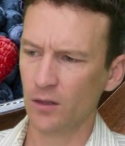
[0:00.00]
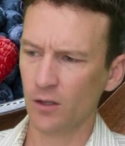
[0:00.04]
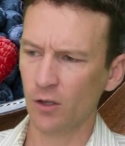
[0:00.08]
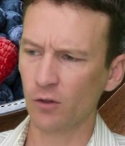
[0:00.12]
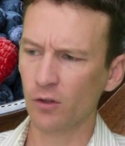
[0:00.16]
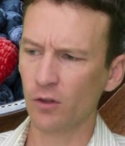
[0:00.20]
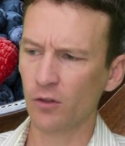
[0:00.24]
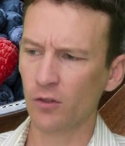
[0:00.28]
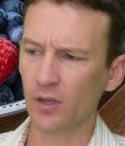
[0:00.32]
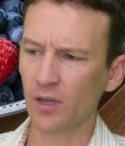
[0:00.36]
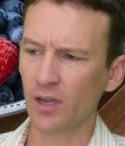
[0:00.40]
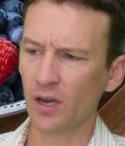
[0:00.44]
The
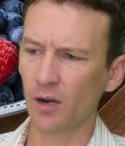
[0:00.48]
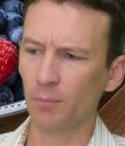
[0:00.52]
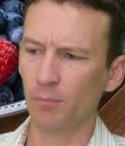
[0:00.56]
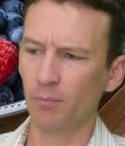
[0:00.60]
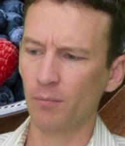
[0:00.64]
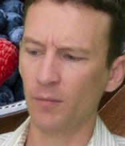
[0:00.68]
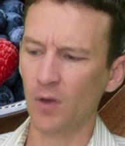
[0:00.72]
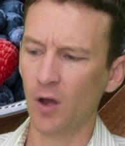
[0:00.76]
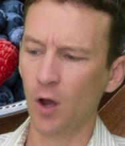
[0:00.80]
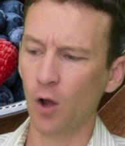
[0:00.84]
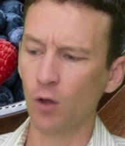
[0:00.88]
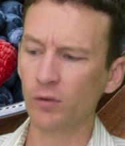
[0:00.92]
only thing,
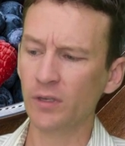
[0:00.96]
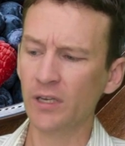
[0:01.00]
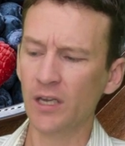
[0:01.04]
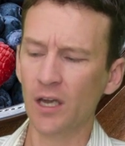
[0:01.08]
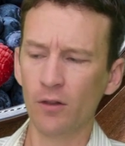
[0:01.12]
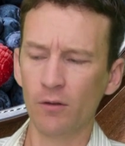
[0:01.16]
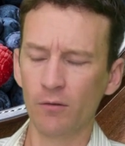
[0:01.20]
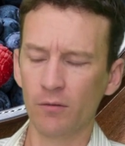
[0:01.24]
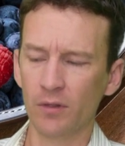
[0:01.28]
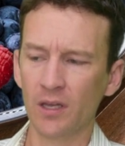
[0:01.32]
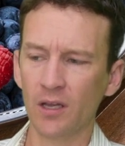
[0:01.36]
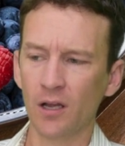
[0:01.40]
only
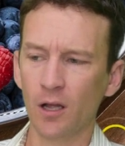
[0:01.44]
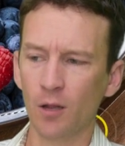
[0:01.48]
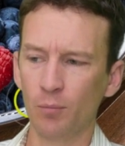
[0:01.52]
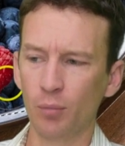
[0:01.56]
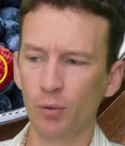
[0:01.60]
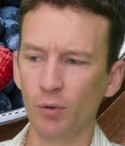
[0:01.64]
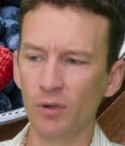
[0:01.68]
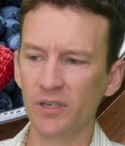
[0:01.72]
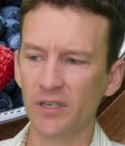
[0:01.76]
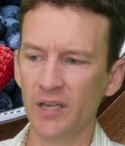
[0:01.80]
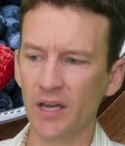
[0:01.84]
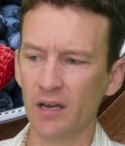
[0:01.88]
other thing I'll
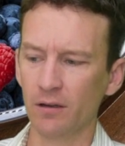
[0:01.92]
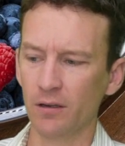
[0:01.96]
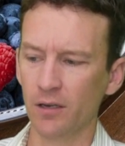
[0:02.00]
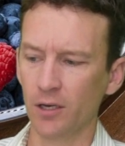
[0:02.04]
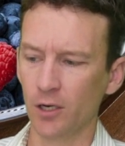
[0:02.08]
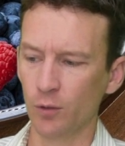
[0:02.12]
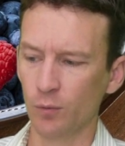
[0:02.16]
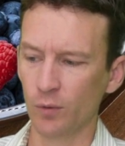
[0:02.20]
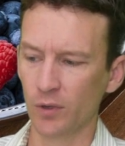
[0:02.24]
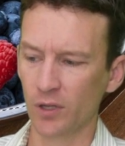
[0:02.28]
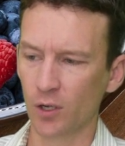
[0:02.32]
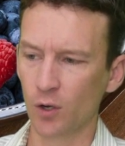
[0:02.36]
point out
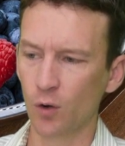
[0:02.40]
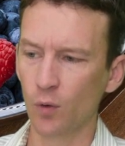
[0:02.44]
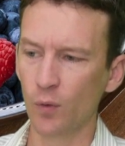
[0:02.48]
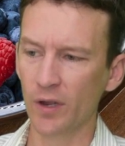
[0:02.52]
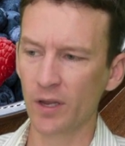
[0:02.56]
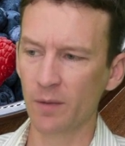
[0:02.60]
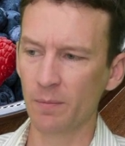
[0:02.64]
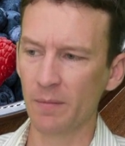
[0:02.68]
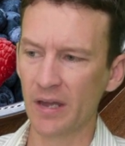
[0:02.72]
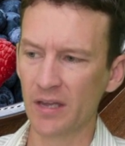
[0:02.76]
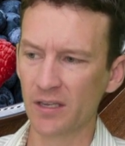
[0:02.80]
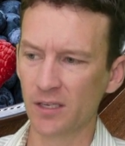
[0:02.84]
here with
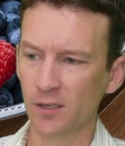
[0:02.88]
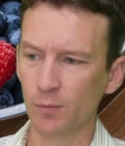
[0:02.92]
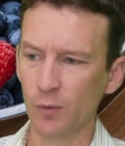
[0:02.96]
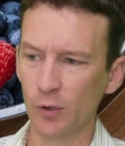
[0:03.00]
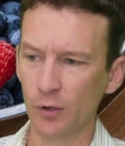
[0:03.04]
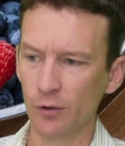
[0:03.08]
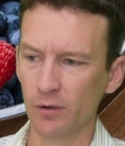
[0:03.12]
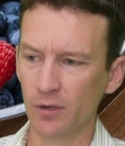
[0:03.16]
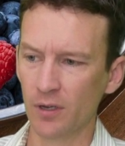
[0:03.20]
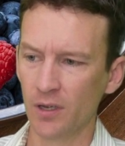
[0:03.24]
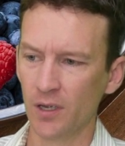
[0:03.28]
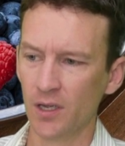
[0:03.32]
quick mask
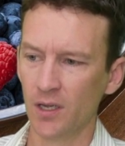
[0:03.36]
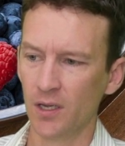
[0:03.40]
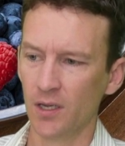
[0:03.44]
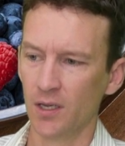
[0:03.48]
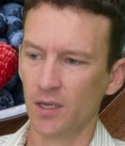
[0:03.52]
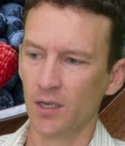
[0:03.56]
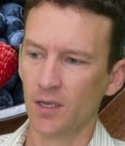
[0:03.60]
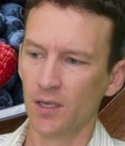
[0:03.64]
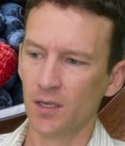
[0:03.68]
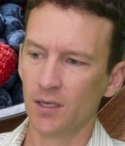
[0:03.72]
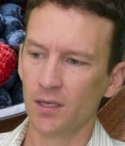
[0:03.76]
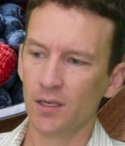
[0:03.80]
mode
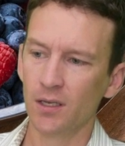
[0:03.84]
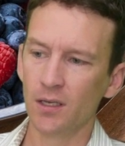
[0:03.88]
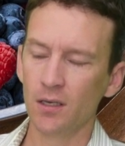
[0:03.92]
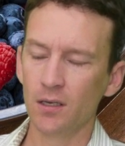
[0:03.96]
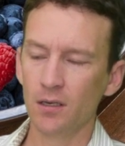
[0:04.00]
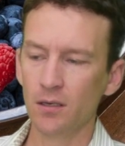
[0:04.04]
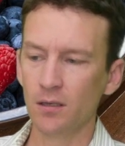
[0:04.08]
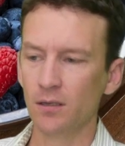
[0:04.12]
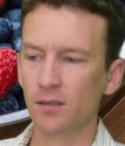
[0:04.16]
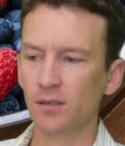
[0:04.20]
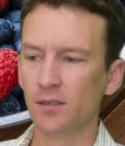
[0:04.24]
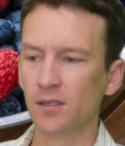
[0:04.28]

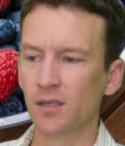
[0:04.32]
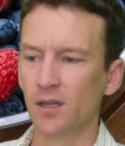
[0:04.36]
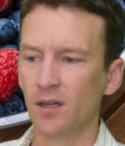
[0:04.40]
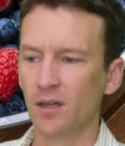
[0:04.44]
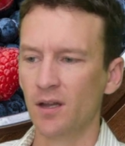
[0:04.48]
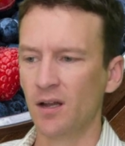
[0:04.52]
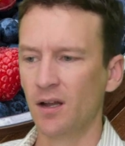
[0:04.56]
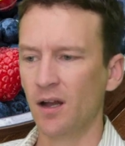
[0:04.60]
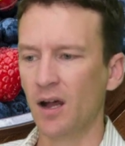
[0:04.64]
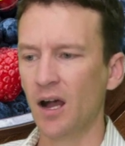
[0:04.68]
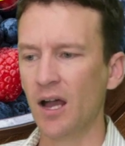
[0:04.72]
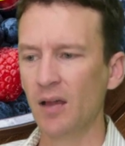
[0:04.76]
is
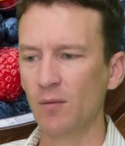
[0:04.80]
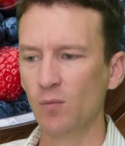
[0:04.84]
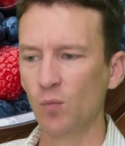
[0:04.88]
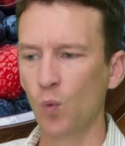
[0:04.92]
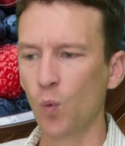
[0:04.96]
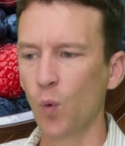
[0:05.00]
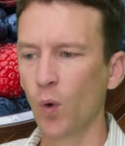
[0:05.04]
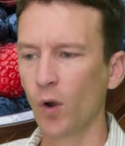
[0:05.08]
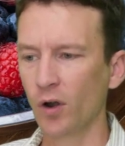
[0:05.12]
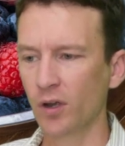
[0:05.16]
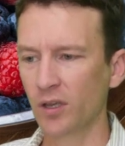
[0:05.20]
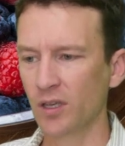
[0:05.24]

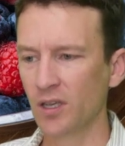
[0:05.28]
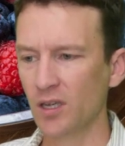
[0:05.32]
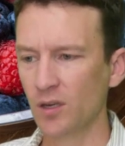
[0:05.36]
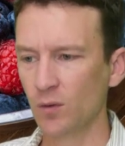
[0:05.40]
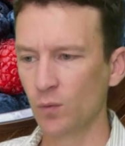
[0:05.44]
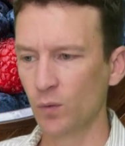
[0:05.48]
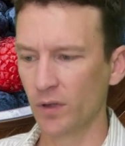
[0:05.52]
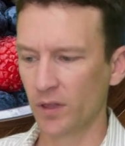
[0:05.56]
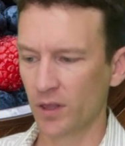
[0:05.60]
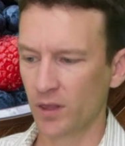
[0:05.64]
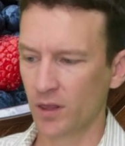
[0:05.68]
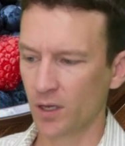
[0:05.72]
I'm
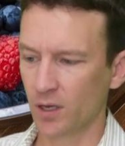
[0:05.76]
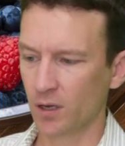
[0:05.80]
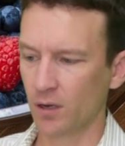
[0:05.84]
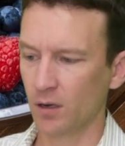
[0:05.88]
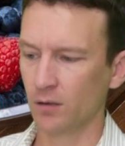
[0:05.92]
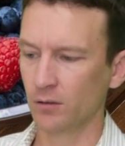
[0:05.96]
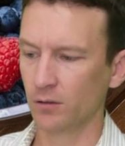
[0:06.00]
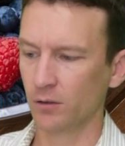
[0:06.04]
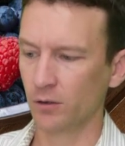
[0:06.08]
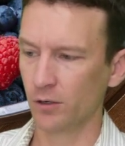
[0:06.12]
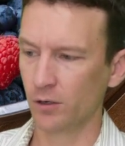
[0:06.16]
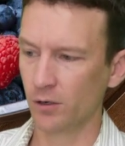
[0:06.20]
working with the
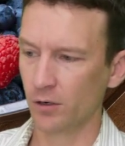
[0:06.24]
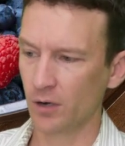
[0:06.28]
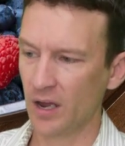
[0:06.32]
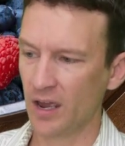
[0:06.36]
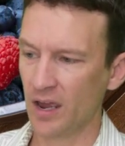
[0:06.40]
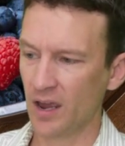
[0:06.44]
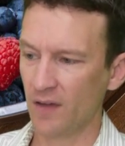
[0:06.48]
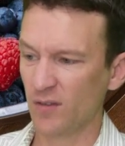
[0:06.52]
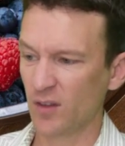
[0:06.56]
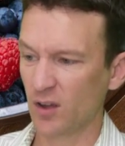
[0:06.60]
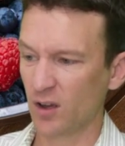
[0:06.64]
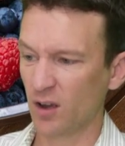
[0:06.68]
color,
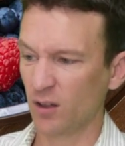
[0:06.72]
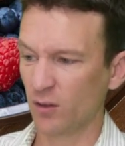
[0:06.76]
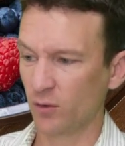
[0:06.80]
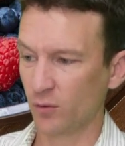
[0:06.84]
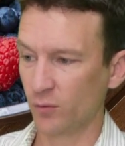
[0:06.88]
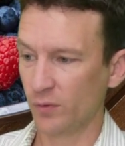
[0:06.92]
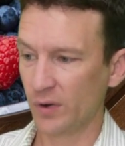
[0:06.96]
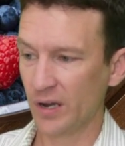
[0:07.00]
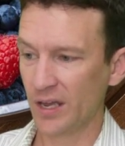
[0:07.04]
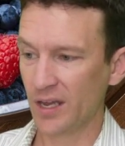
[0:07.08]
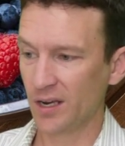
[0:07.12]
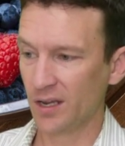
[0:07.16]
I have the
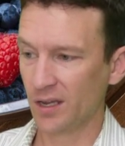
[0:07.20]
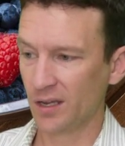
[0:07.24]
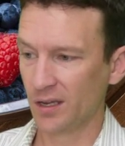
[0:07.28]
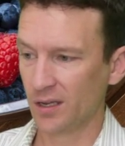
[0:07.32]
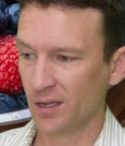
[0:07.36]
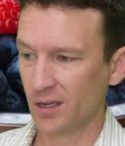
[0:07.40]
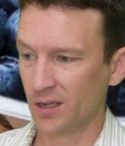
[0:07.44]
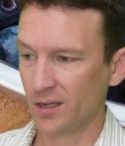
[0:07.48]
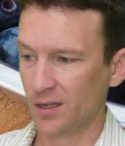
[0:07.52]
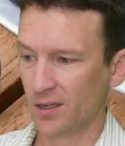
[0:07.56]
color red.